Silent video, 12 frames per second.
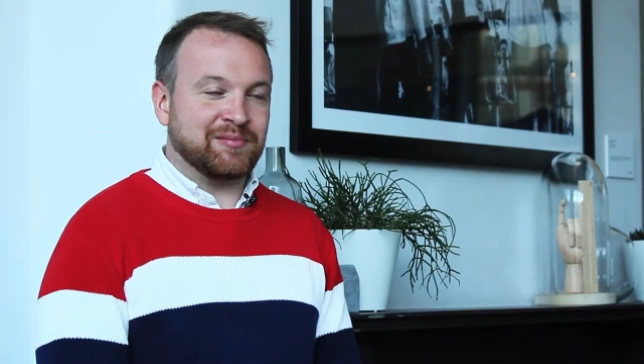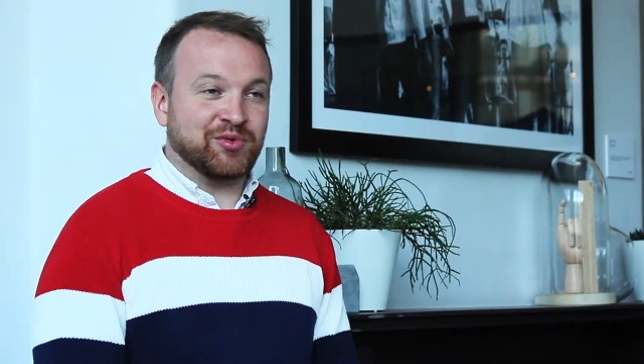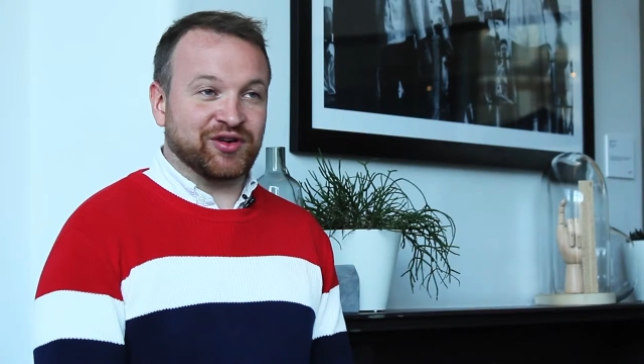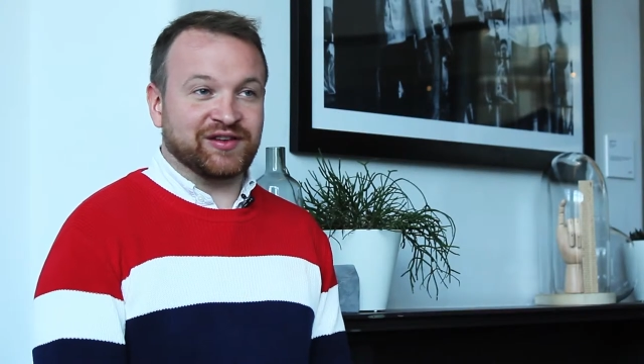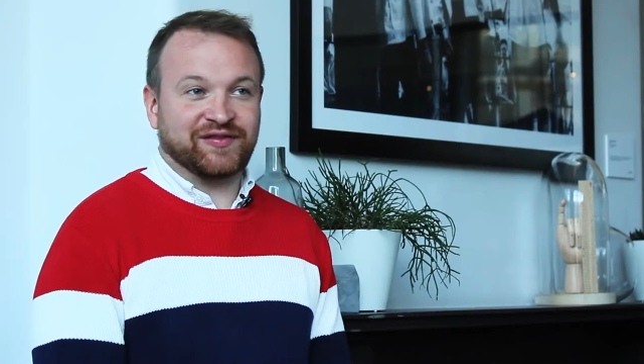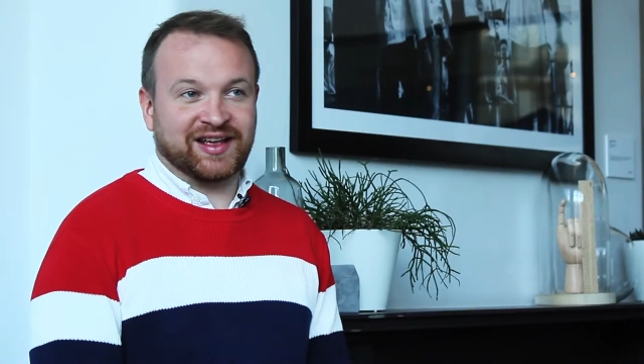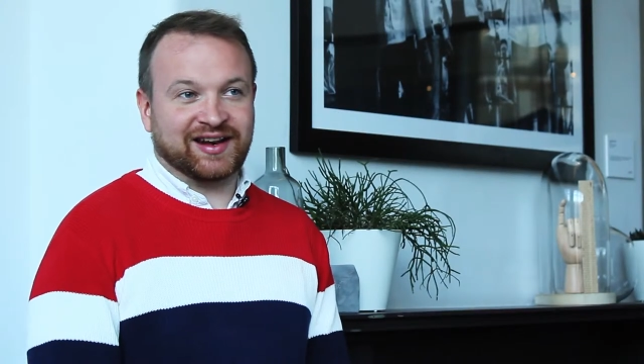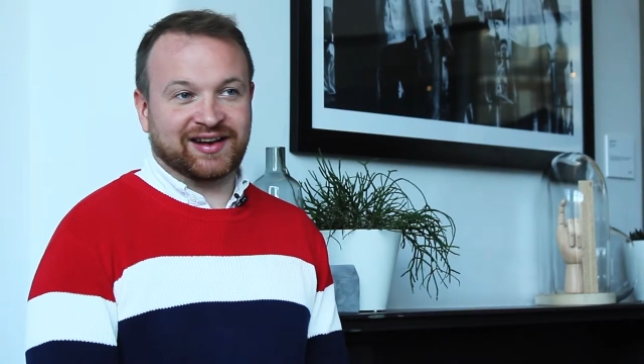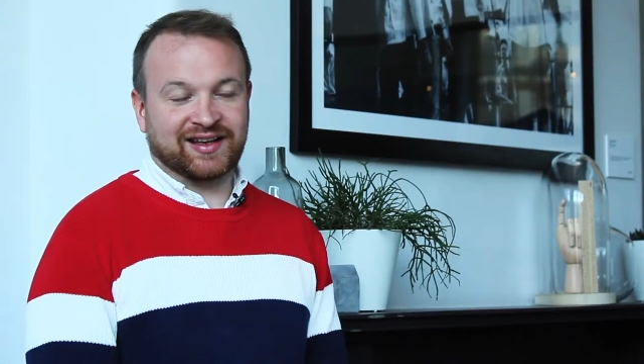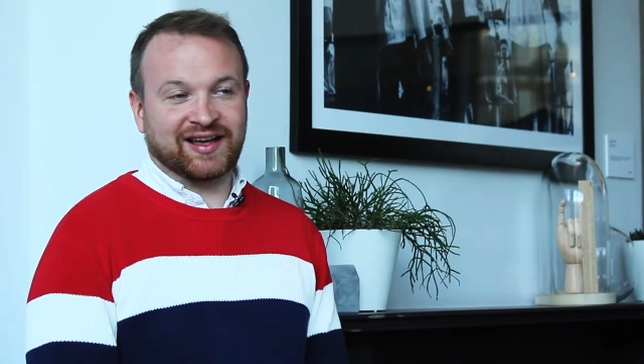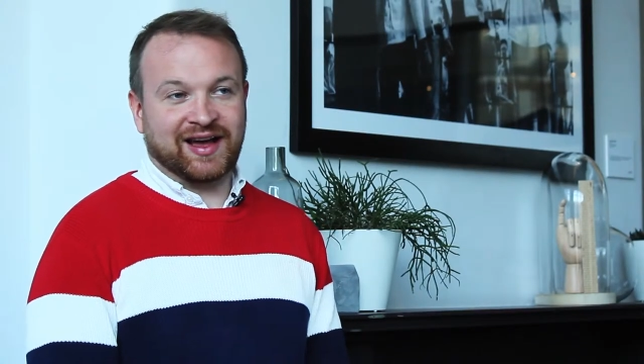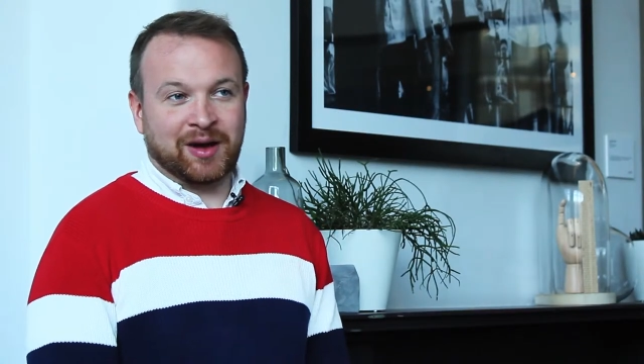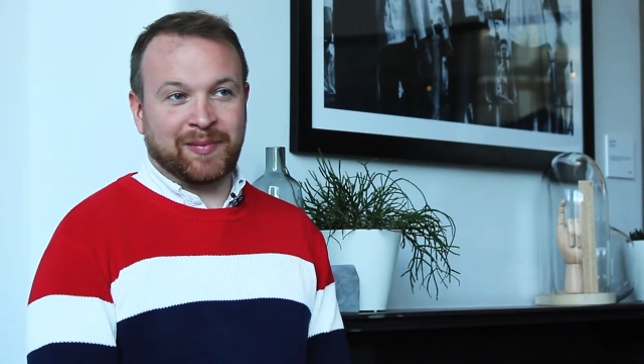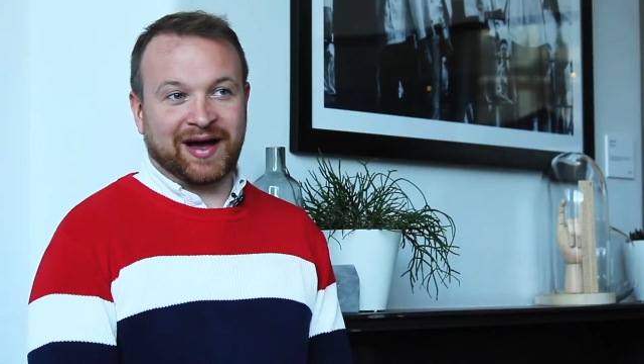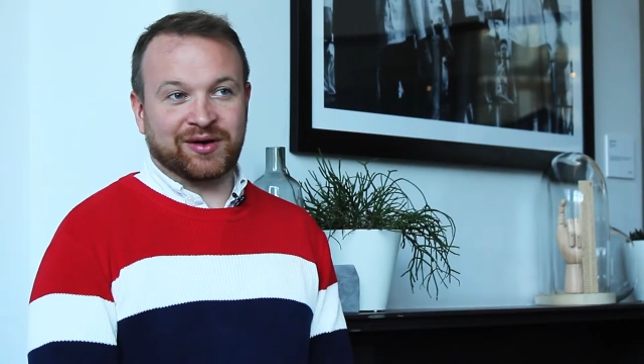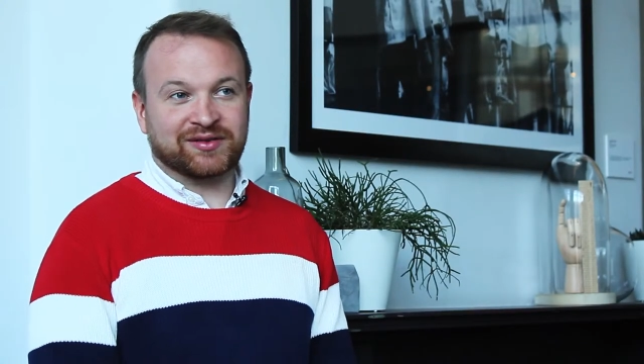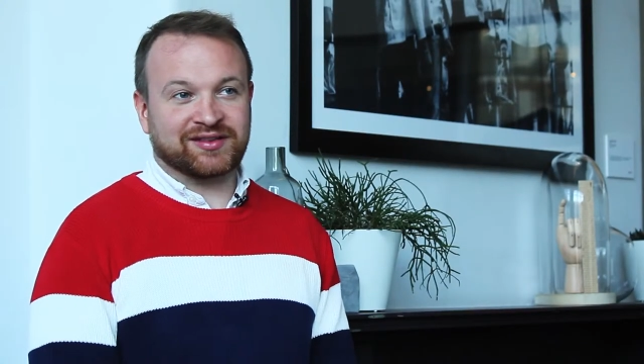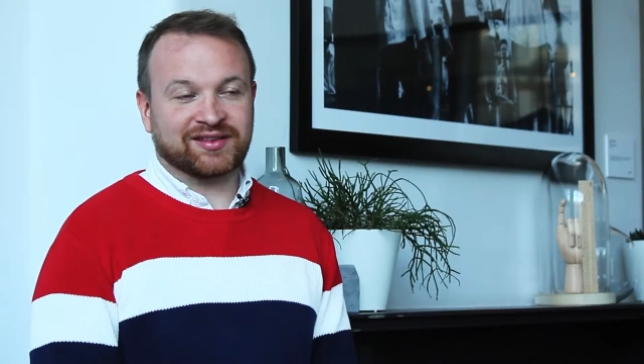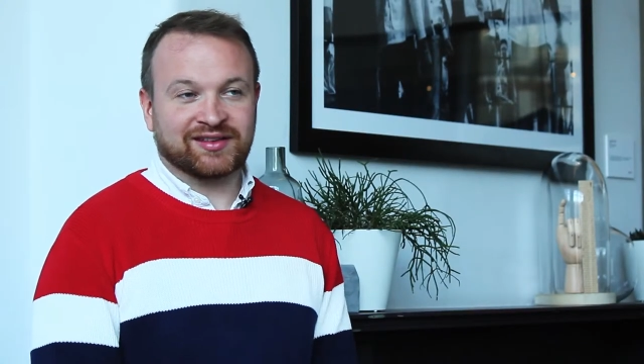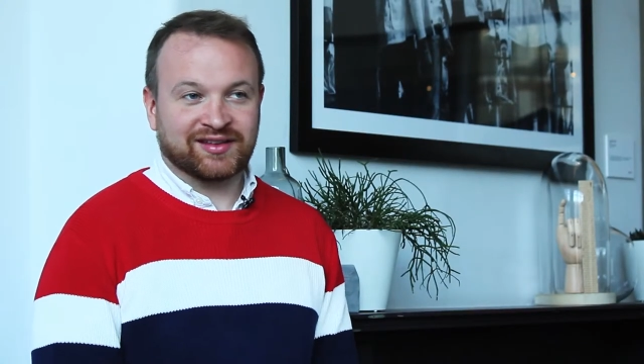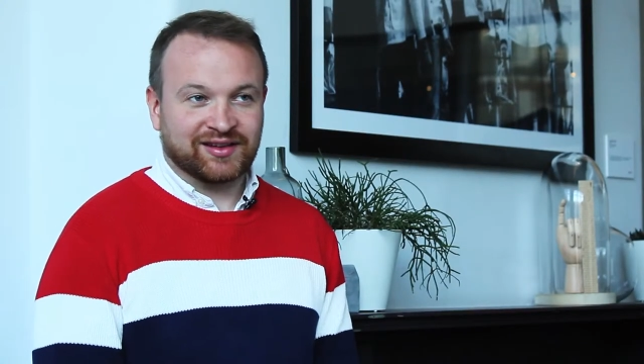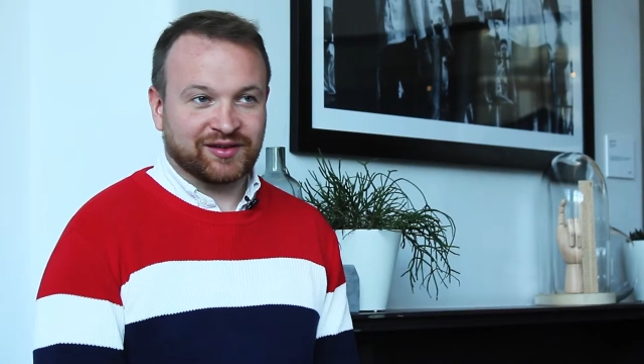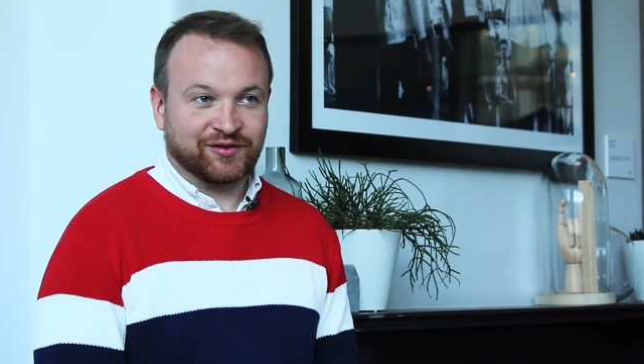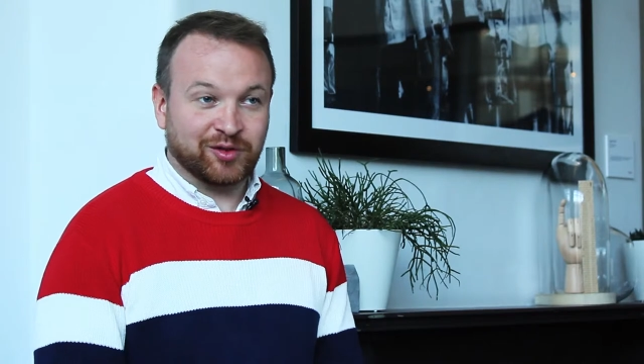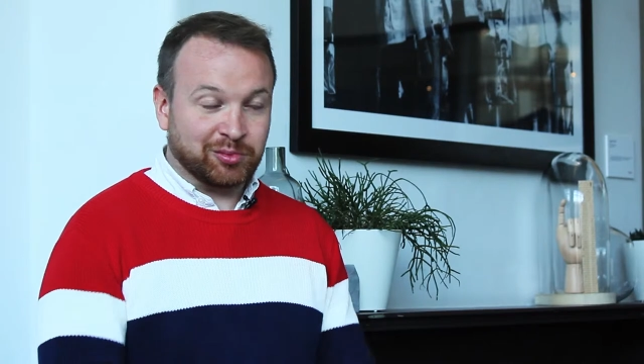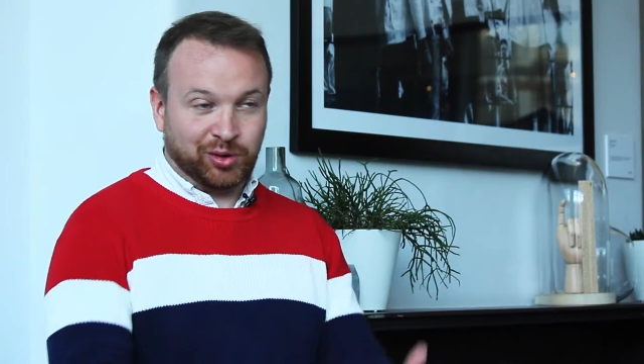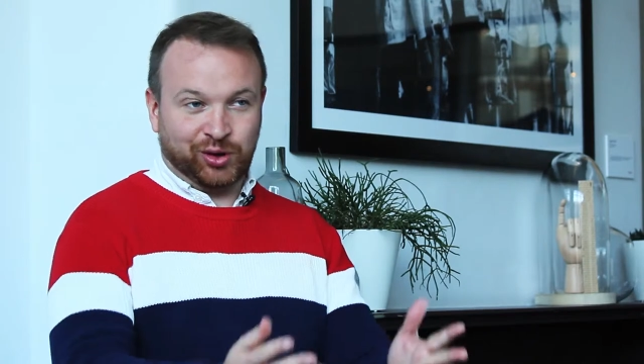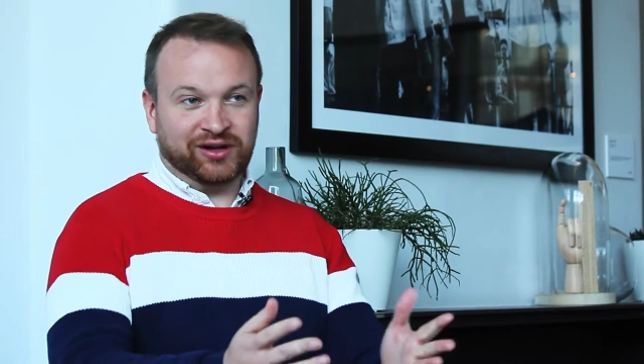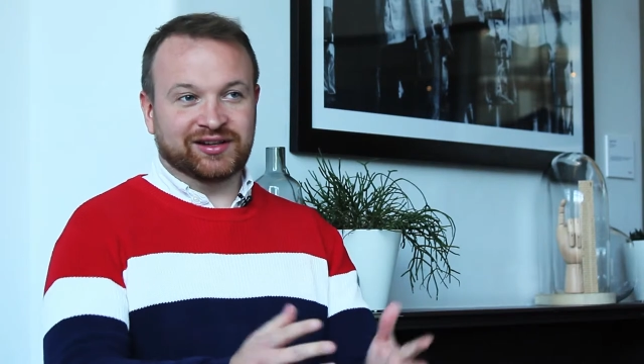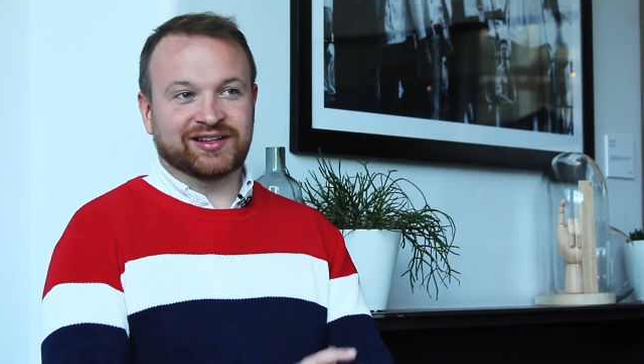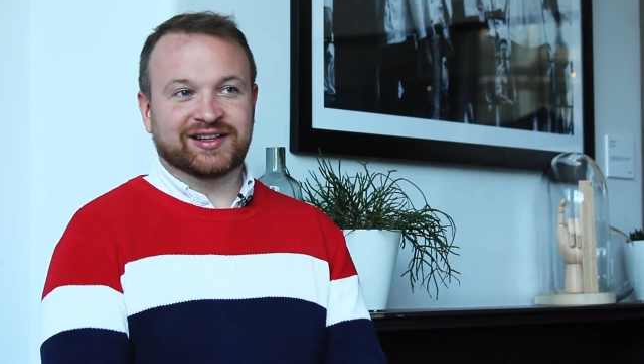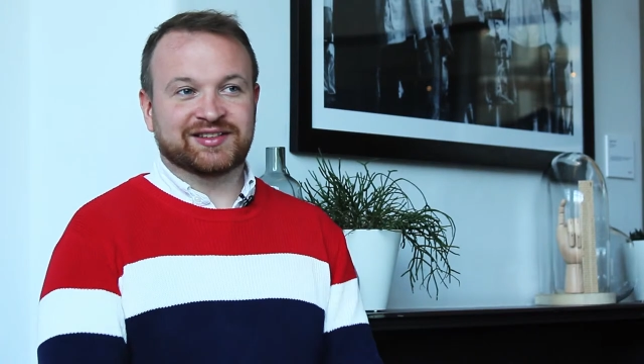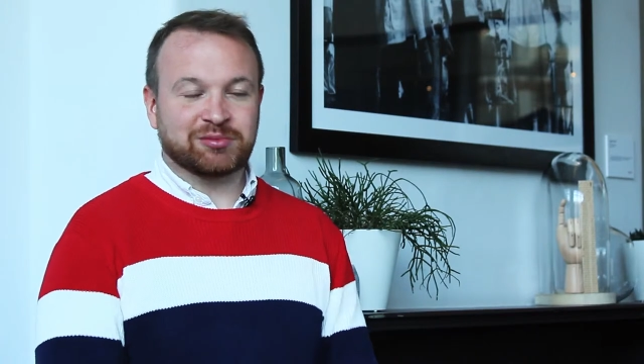brief in about football,